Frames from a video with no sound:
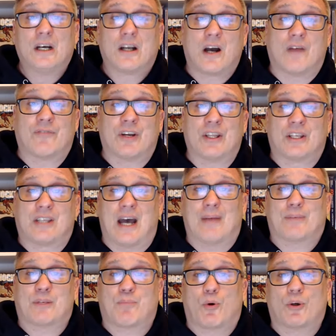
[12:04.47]
covering the
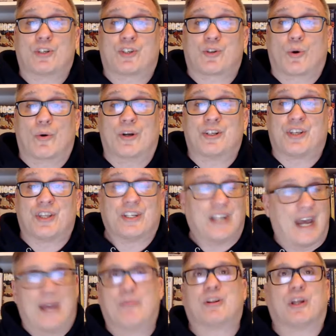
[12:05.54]
top sports stories of the
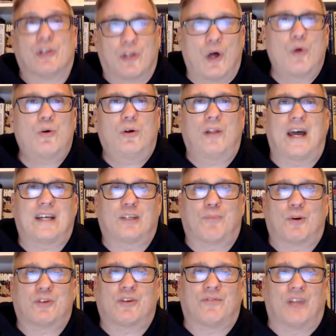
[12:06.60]
day with the local
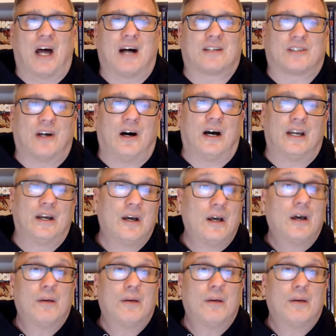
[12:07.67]
experts of Locked On,